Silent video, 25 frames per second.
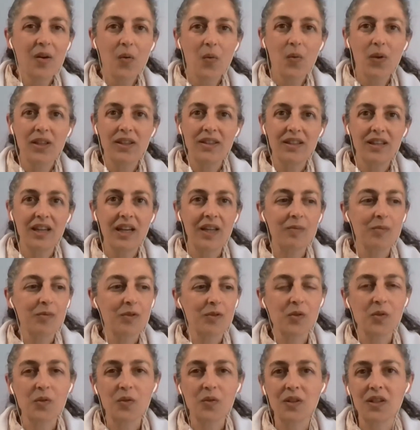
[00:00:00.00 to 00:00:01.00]
when the
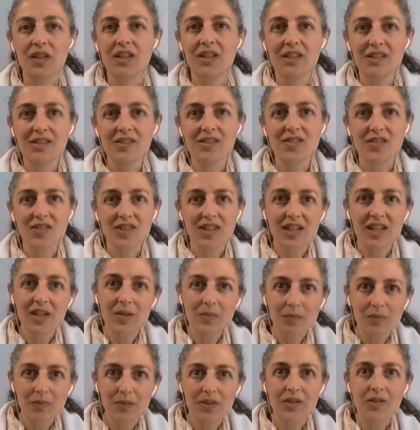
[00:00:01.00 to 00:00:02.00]
atmosphere is
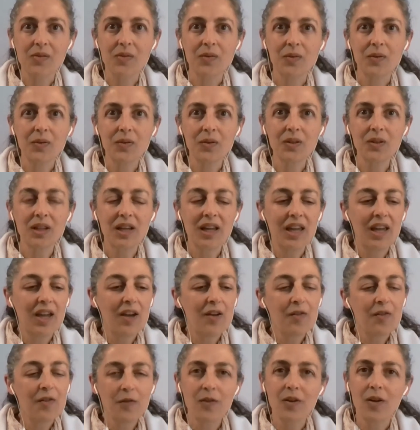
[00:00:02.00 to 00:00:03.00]
really peaceful,
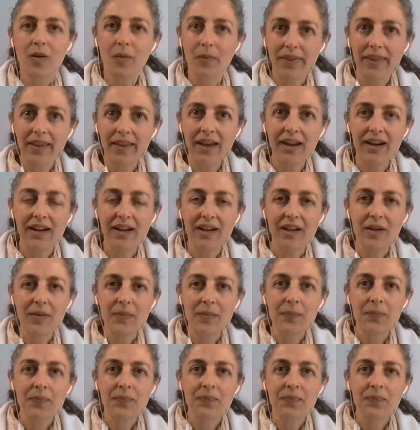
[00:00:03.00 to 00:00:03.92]
from there,